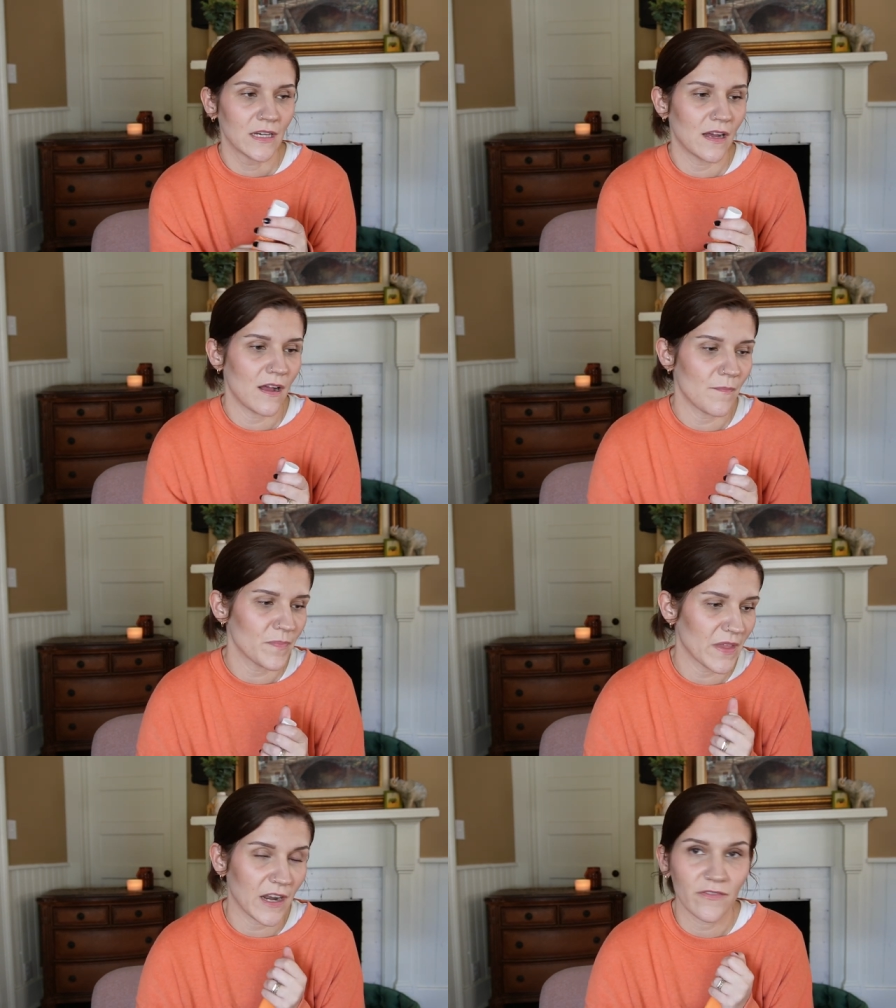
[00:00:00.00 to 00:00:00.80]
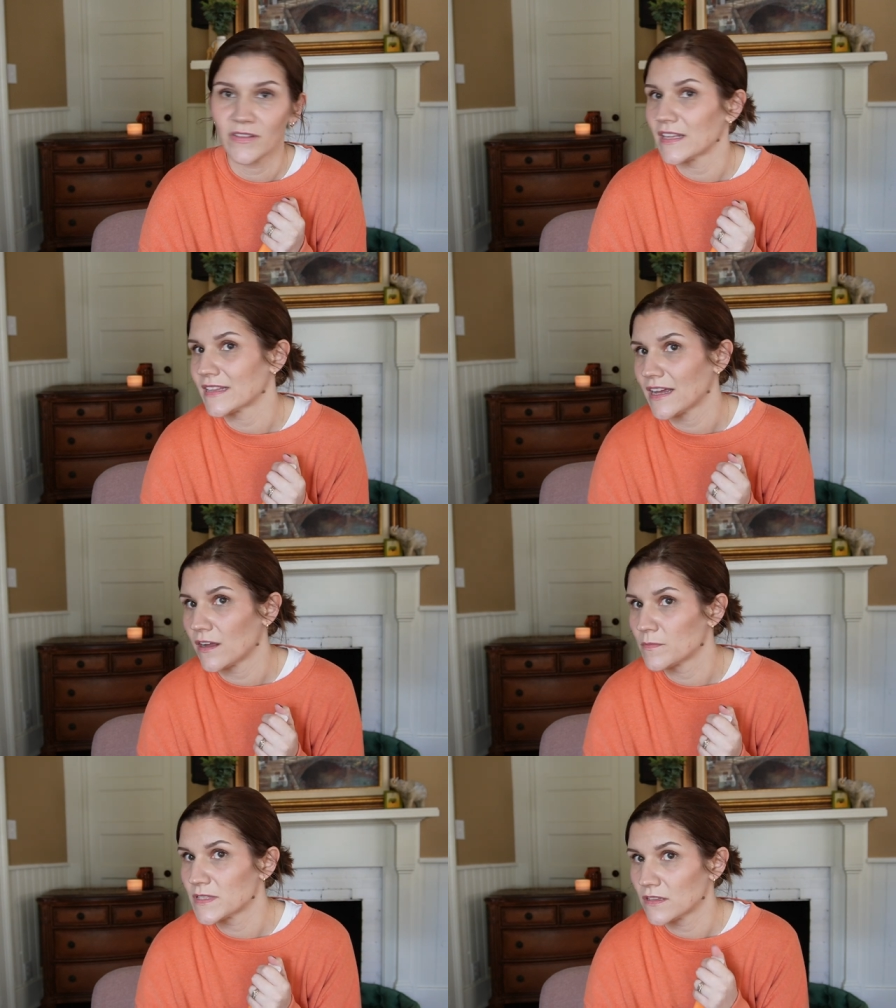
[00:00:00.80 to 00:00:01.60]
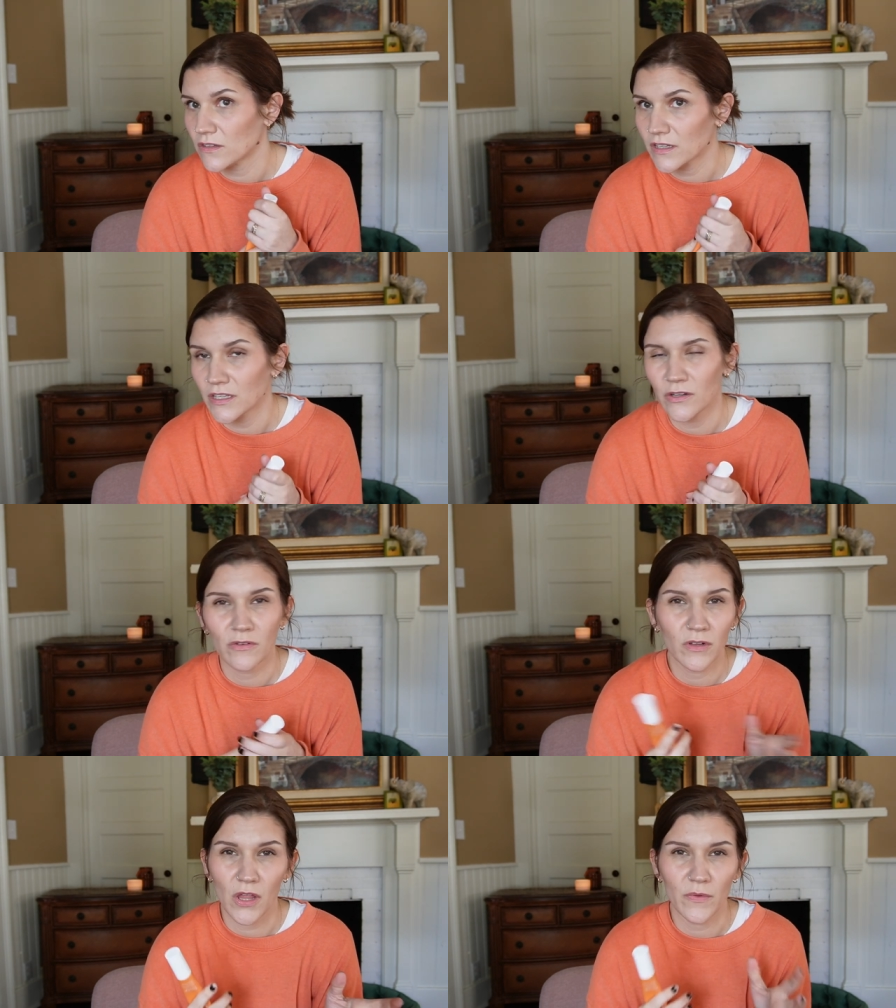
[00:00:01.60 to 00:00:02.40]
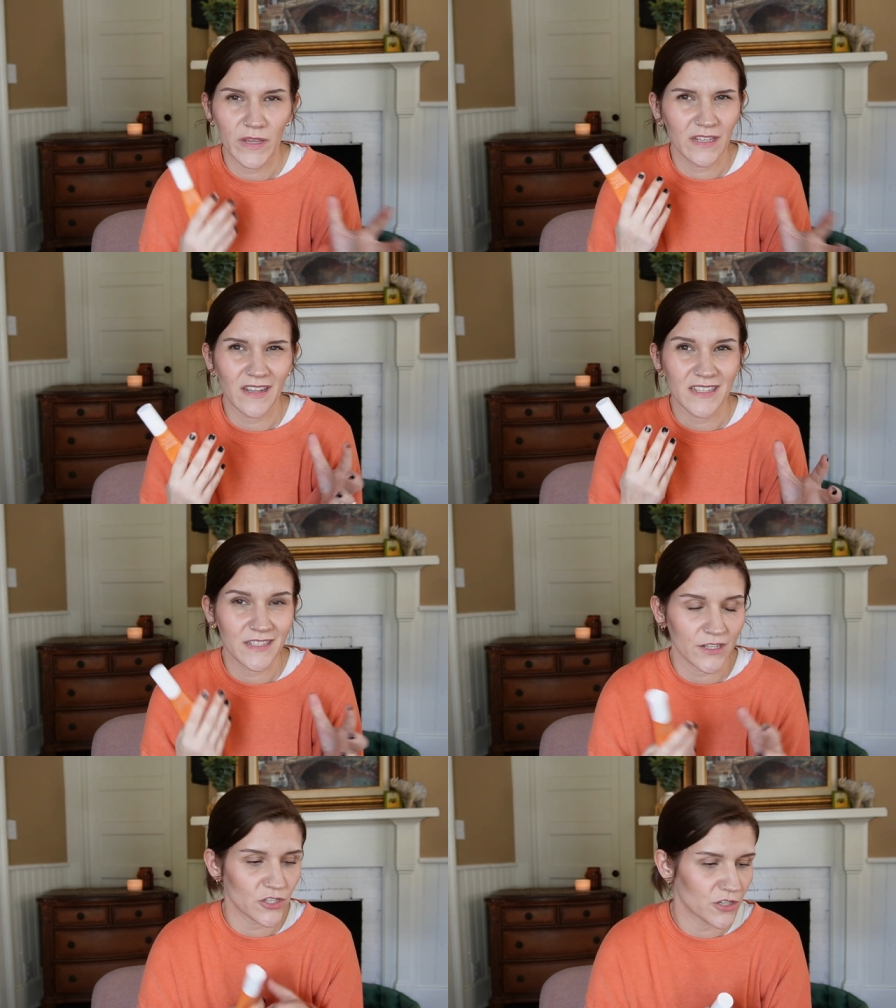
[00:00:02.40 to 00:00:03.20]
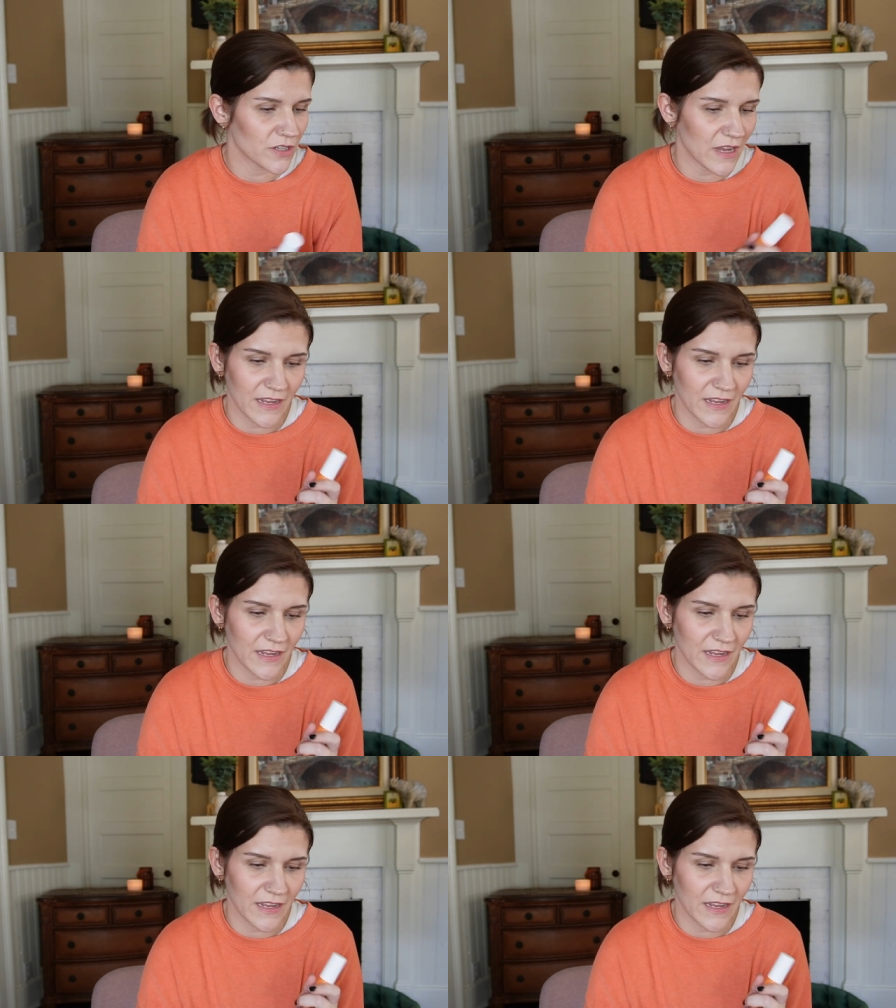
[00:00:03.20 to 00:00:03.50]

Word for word: Um, and I feel like that helps it look, you know, glowy and less textured.